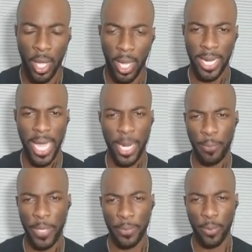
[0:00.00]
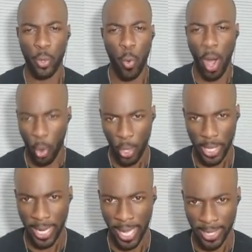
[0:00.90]
A lot of people who are
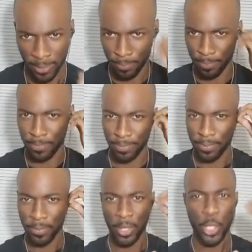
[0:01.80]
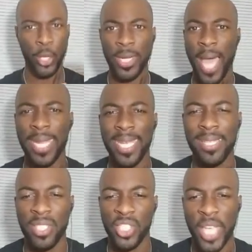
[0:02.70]
organized, you're not
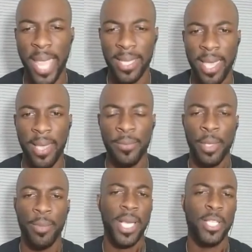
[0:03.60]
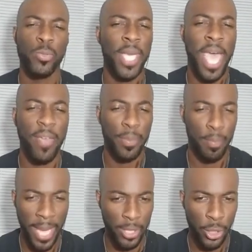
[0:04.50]
in the chat yet, because we
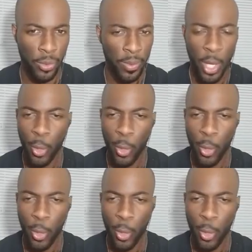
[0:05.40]
haven't met you.